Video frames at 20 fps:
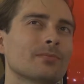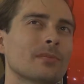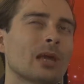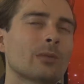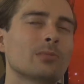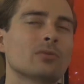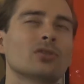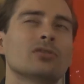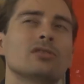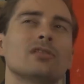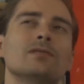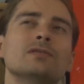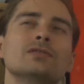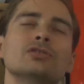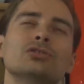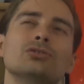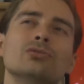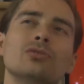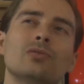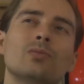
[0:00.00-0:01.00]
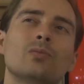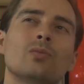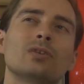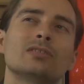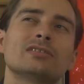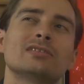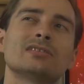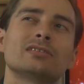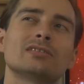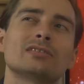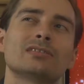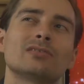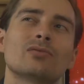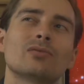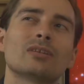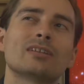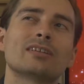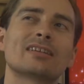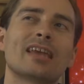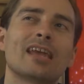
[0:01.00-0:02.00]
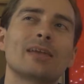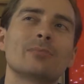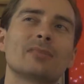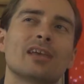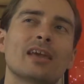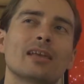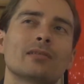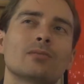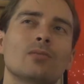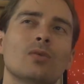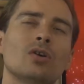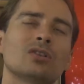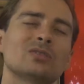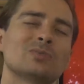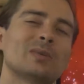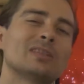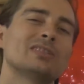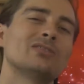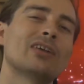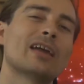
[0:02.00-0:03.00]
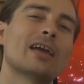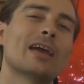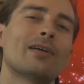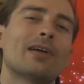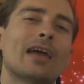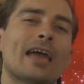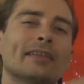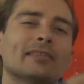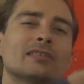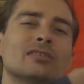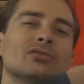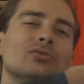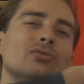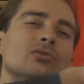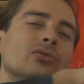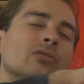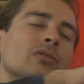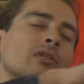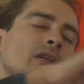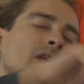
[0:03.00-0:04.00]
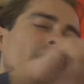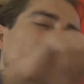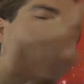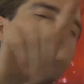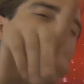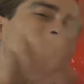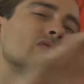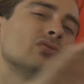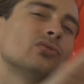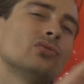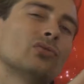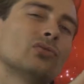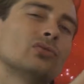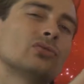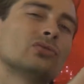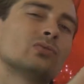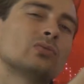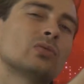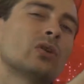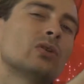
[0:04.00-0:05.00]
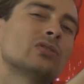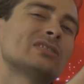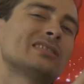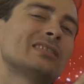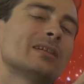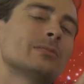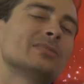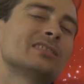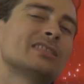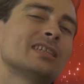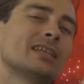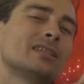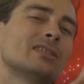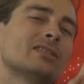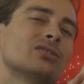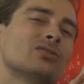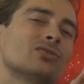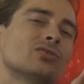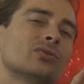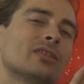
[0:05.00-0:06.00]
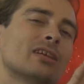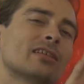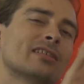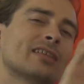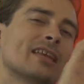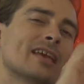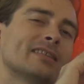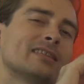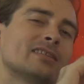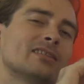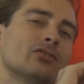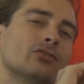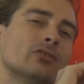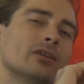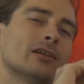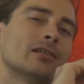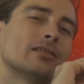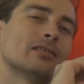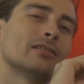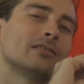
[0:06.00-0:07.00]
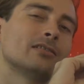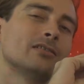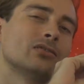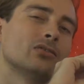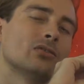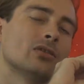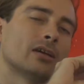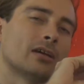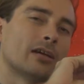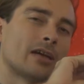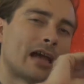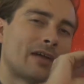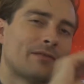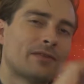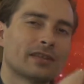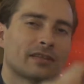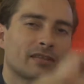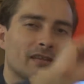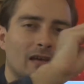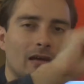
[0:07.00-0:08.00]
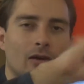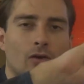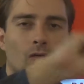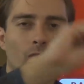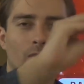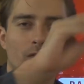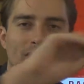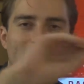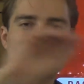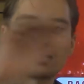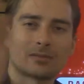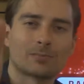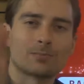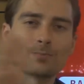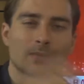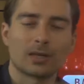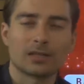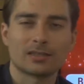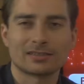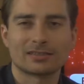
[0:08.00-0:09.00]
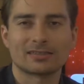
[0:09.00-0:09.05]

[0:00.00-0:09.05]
I'm not even sure what the game title was, but you had to draw something to get your avatar over some